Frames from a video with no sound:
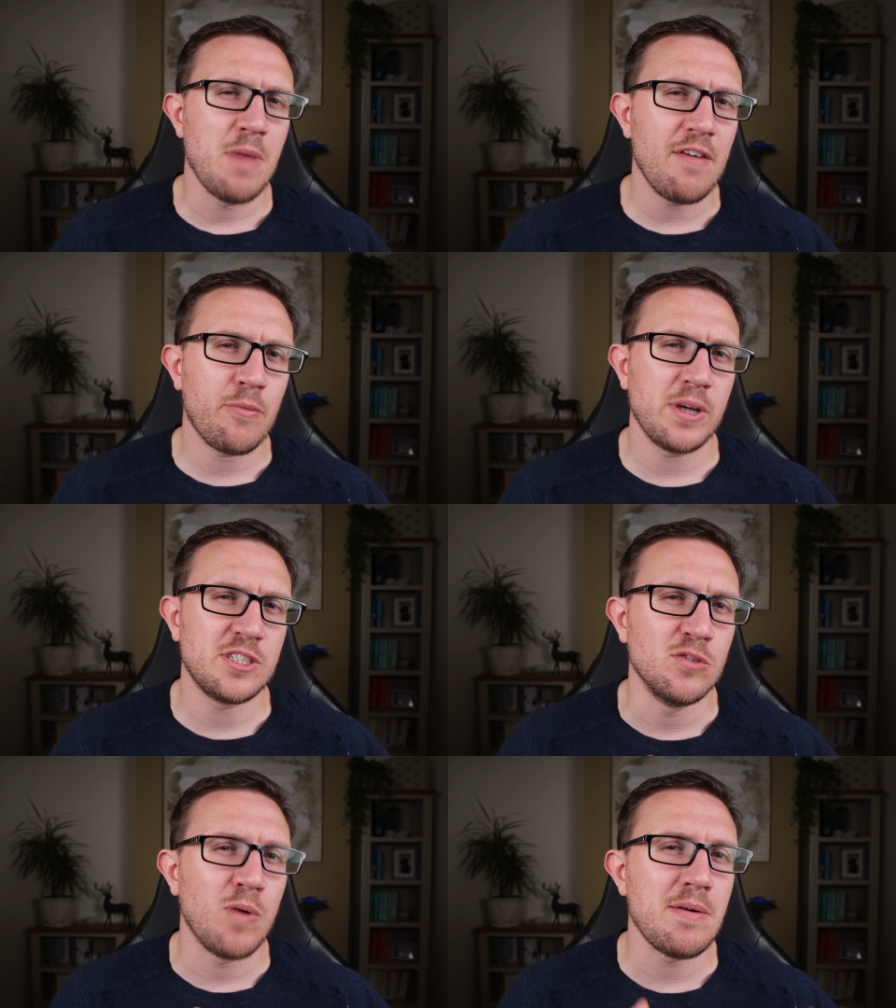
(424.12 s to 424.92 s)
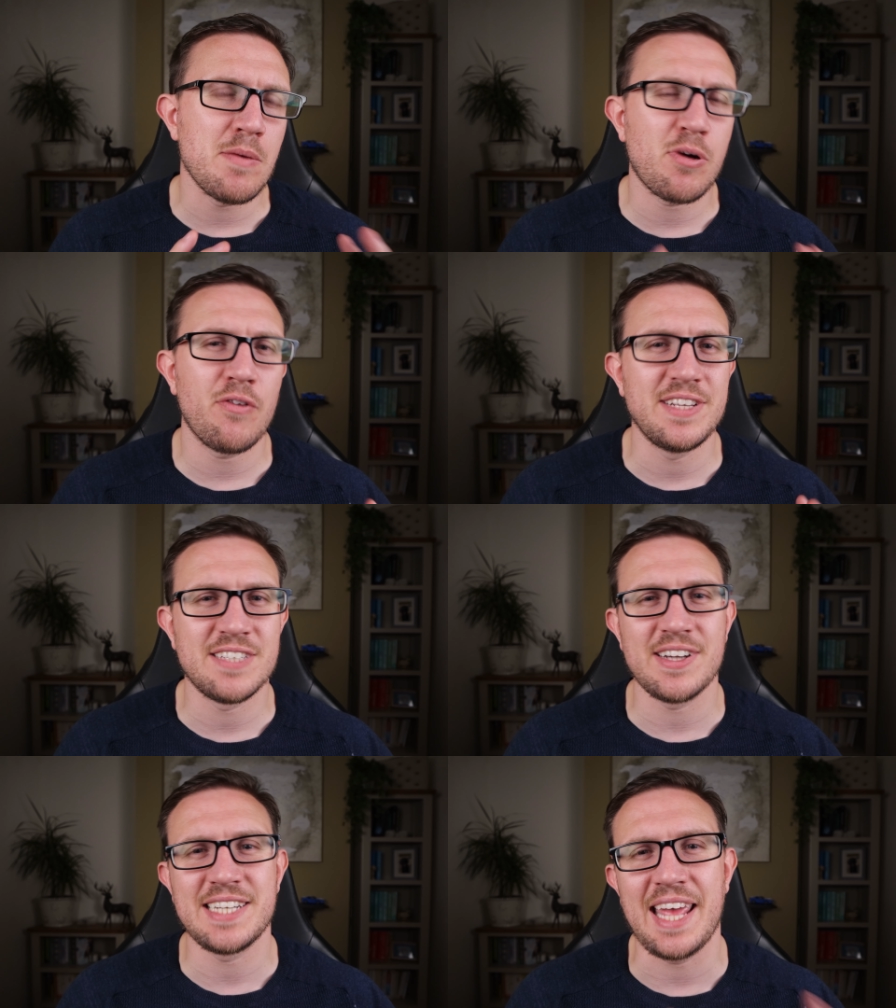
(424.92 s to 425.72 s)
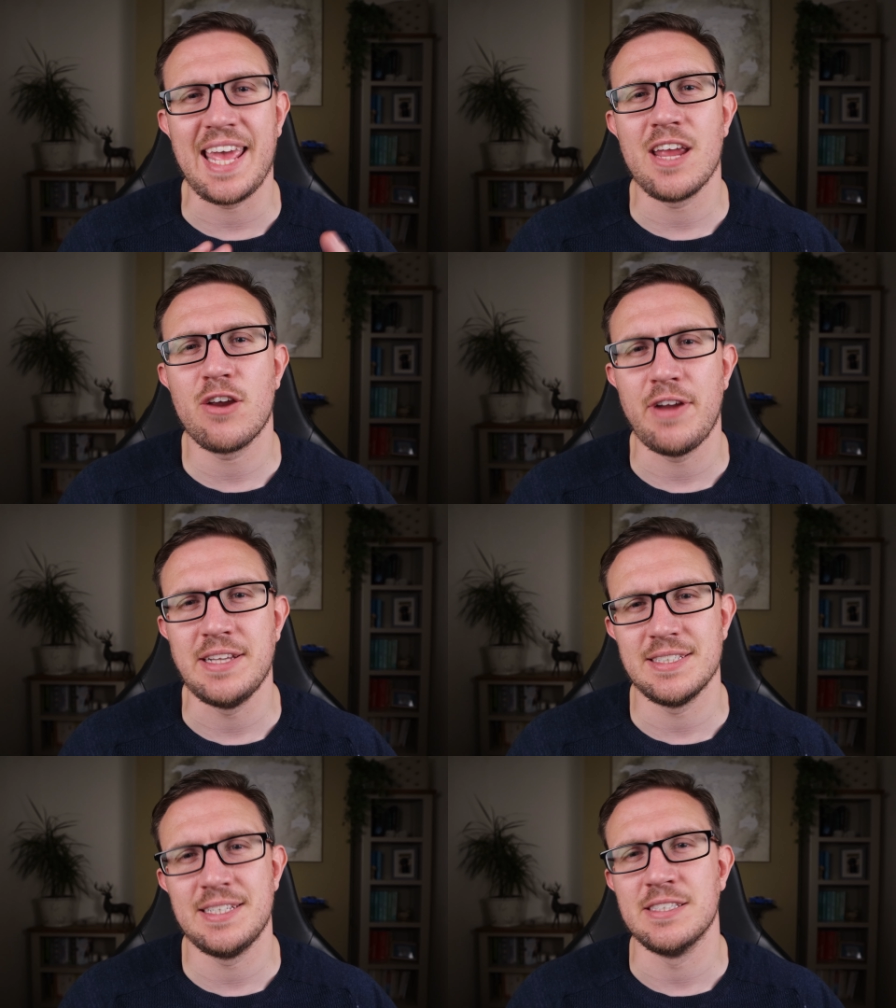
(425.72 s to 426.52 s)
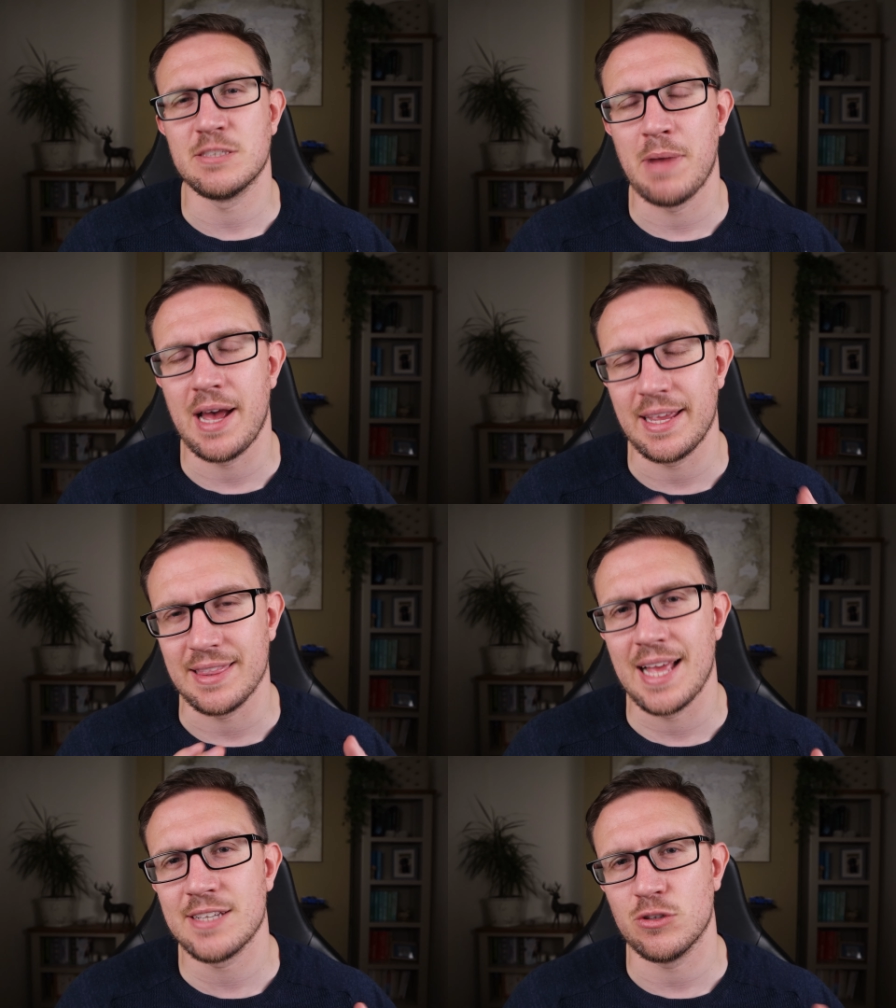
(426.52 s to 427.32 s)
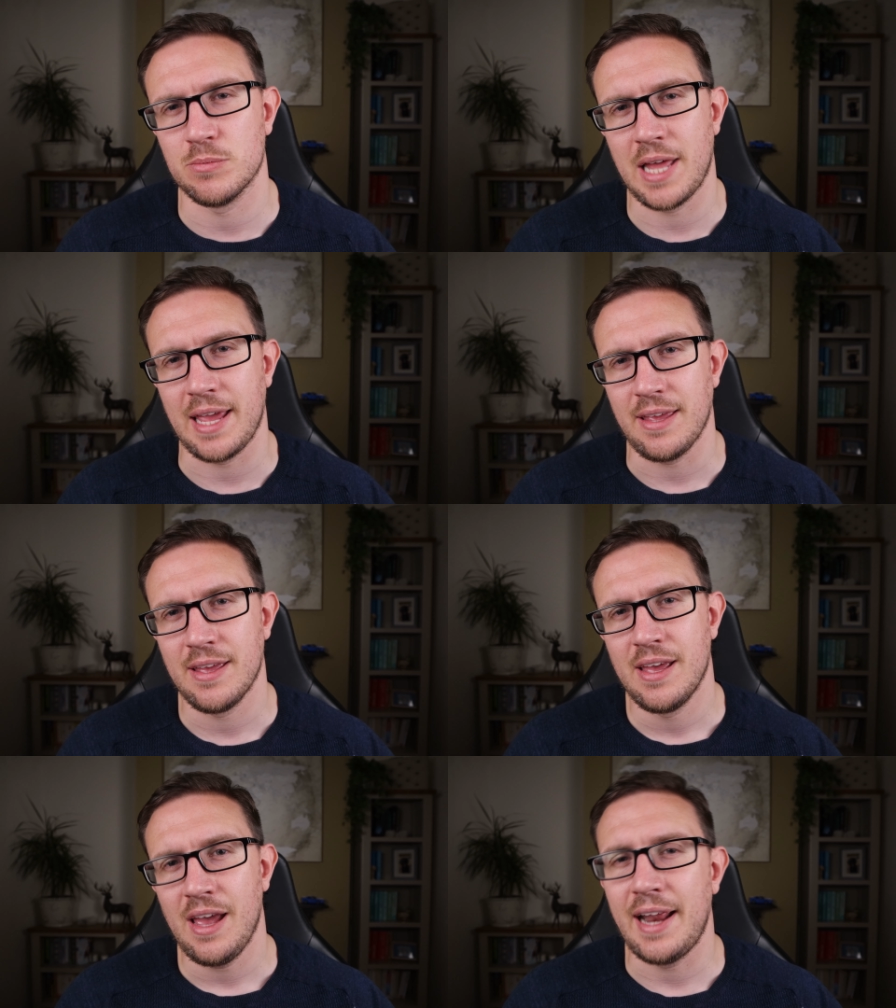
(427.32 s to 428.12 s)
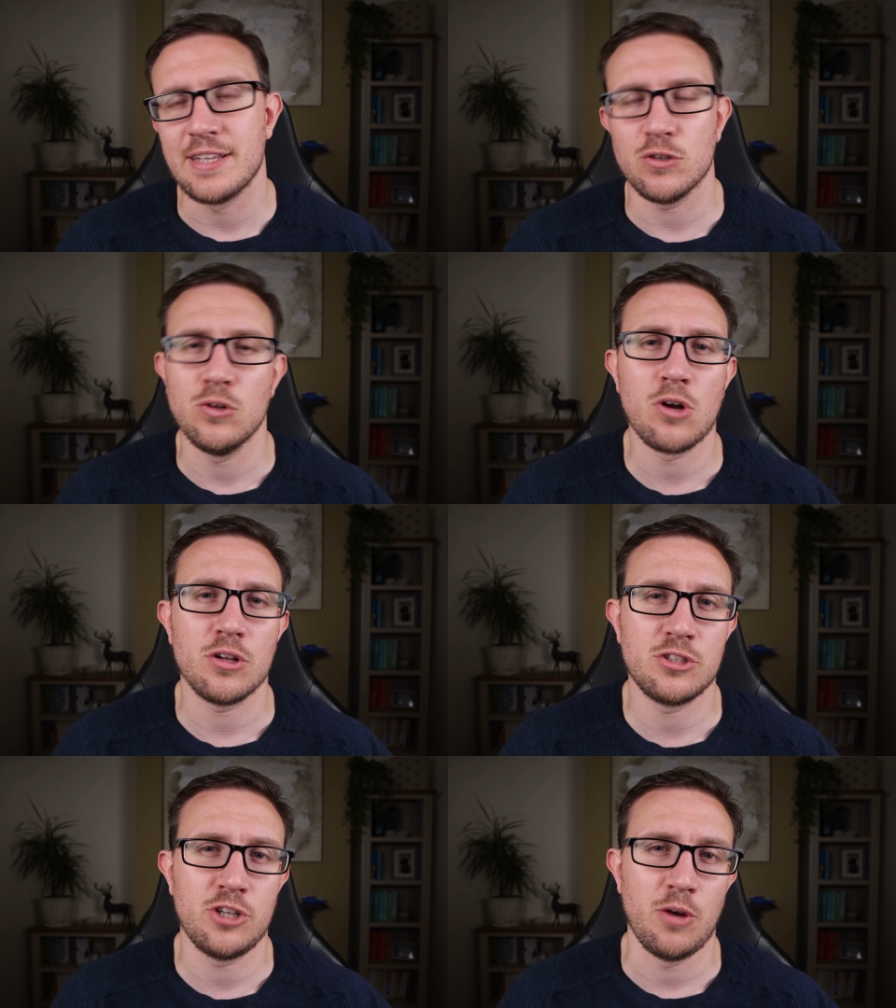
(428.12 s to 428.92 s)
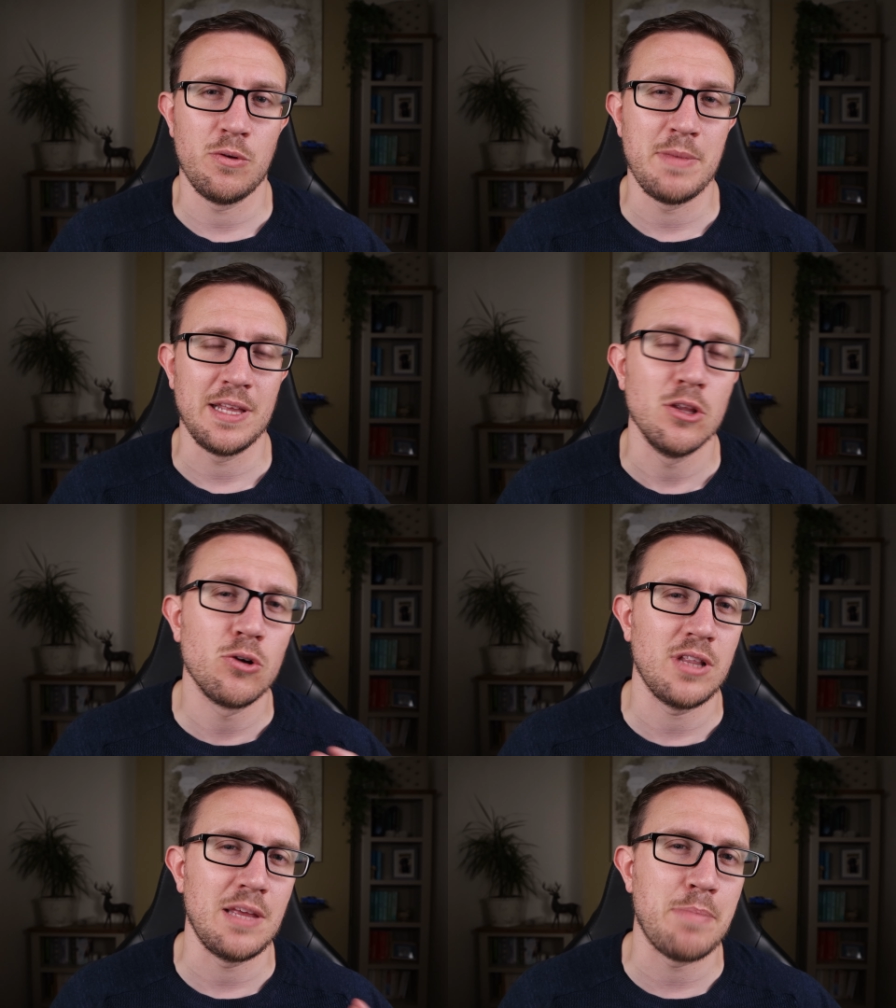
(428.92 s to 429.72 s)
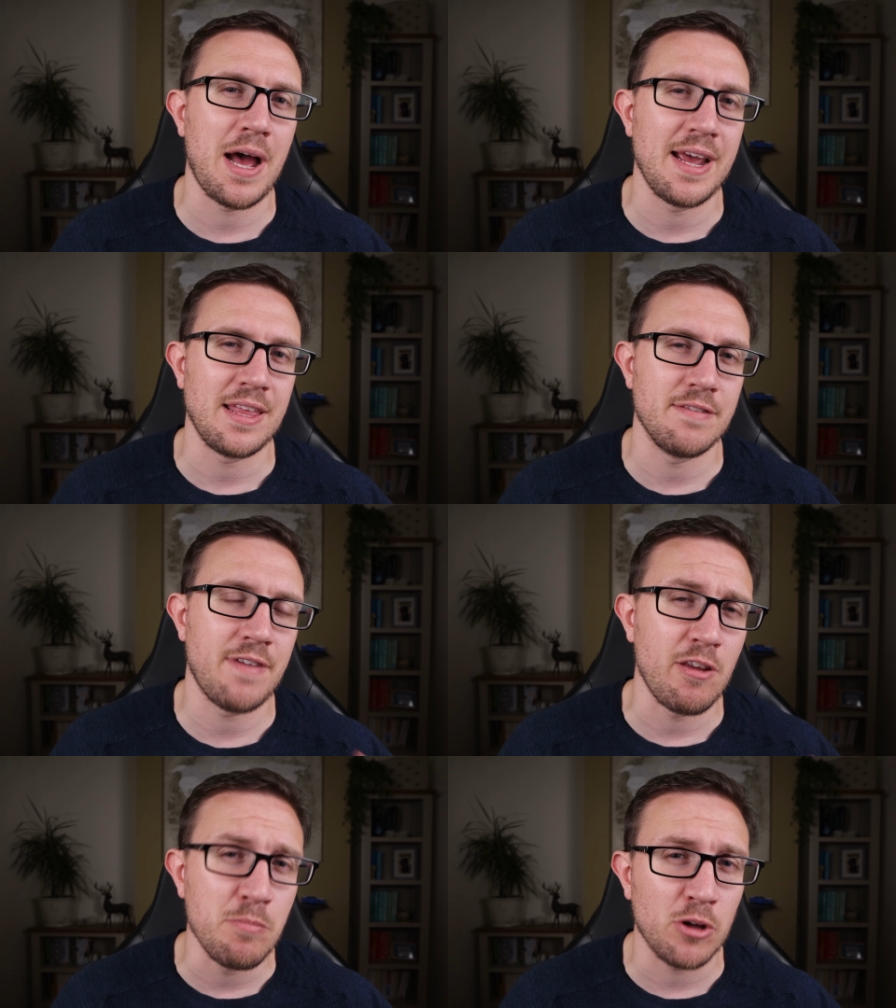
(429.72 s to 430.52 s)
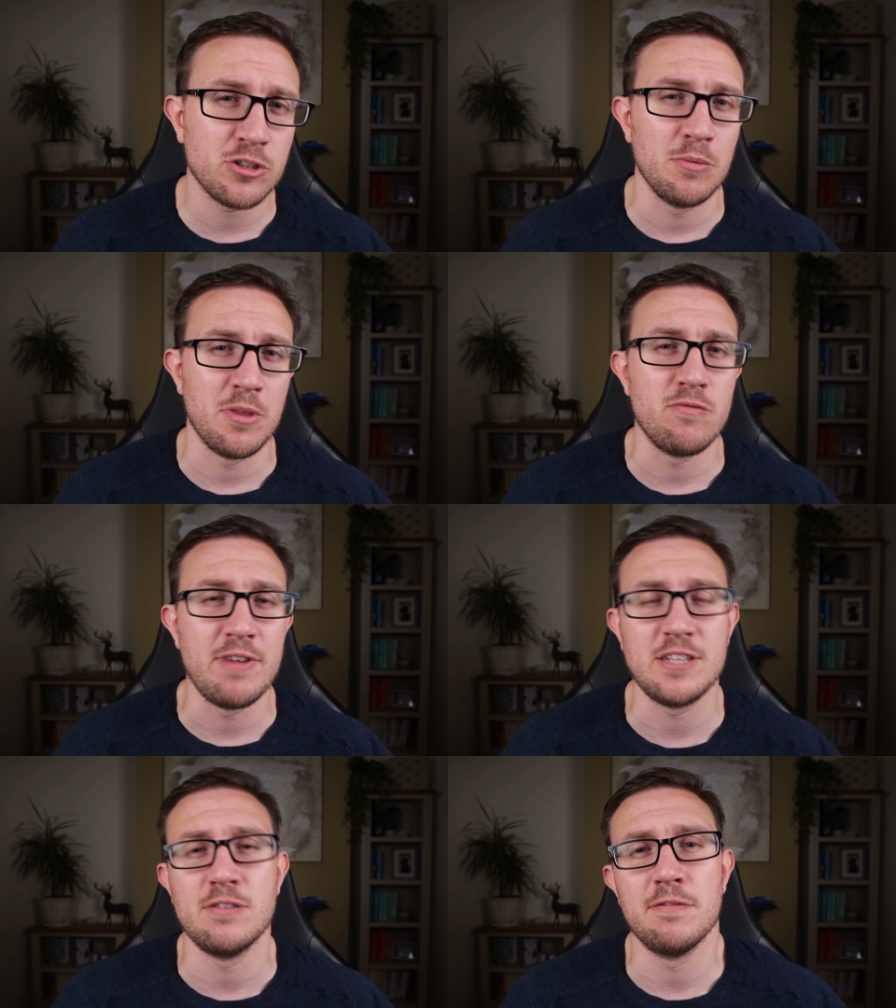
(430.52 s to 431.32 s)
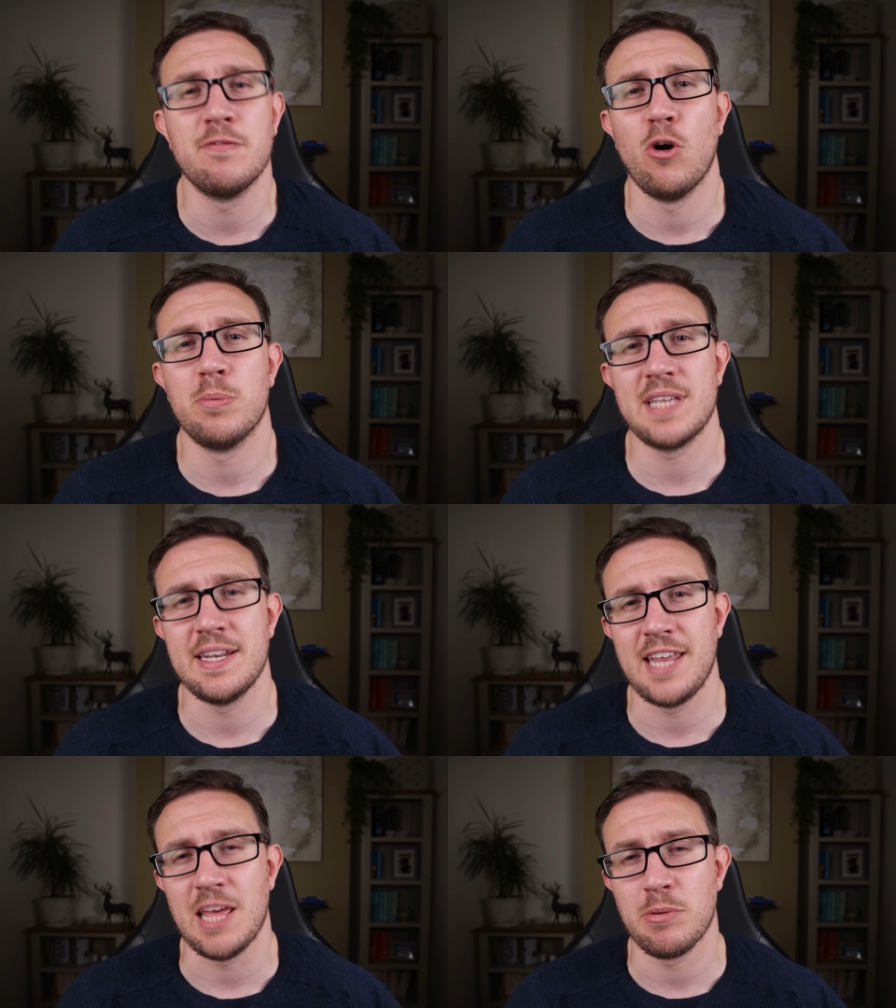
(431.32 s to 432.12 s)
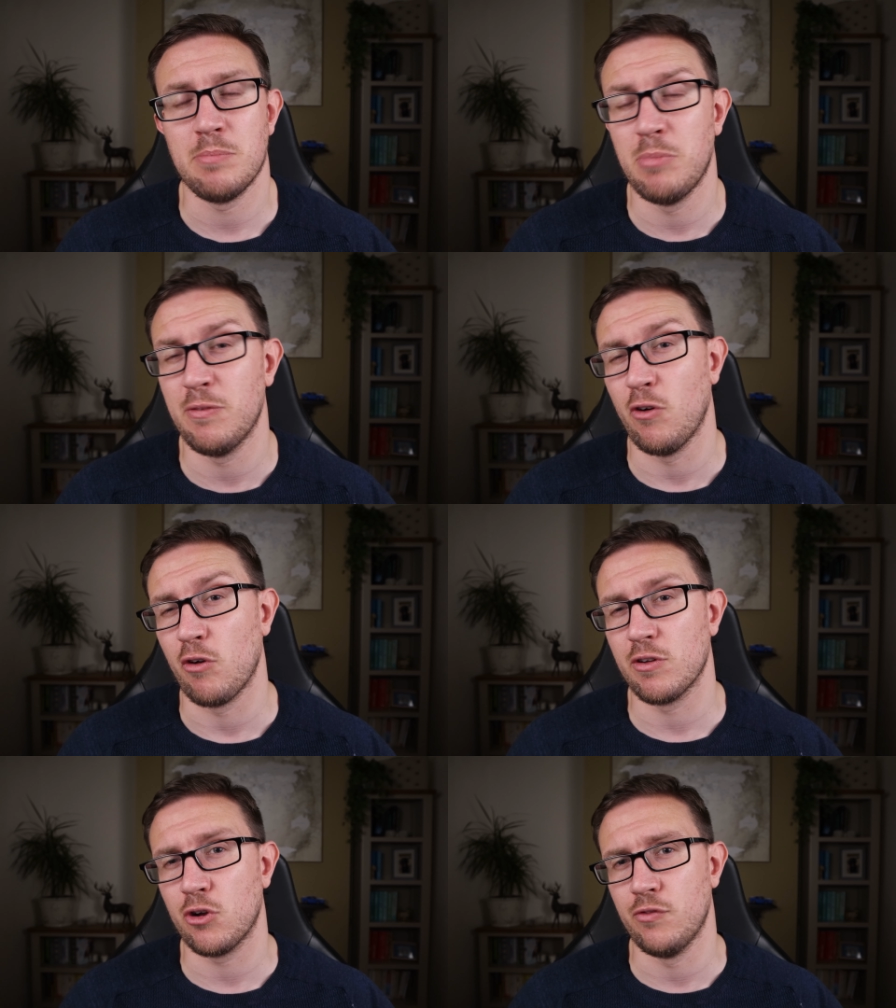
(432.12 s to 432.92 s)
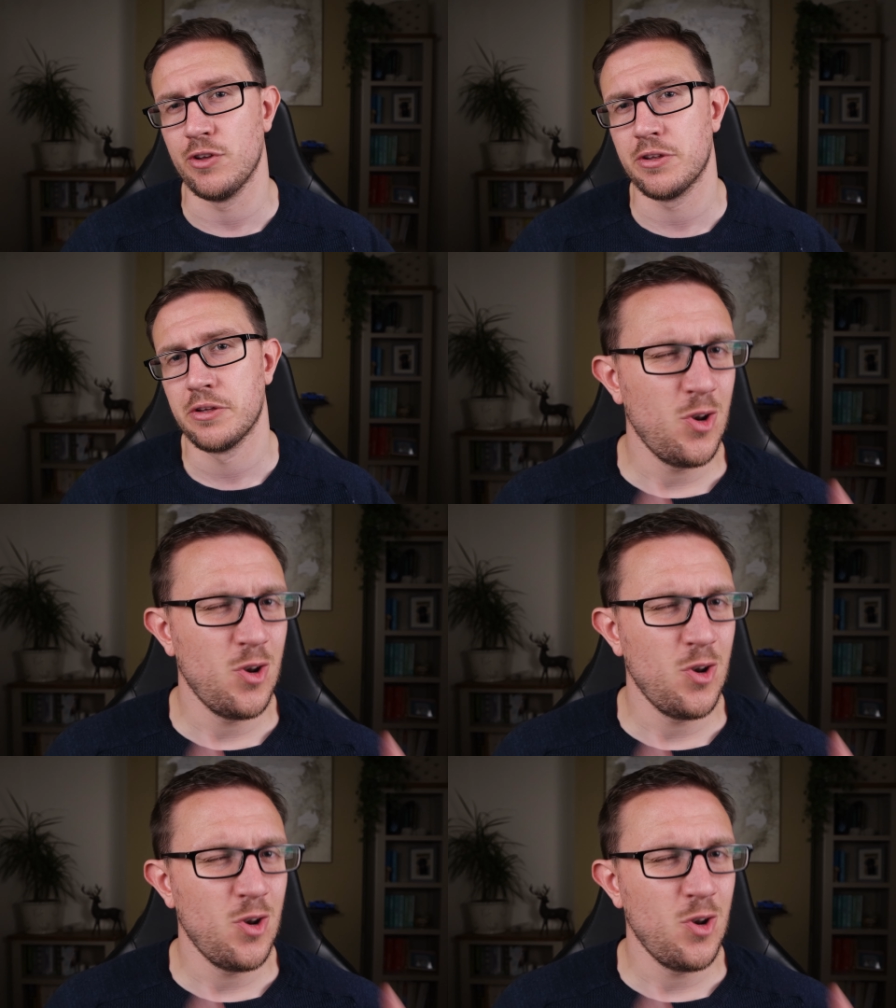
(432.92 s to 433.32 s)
might have questioned why my profits have actually increased since my last update, and it's all got to do with me luckily buying the very bottom of the recent four percent dip before it recovered.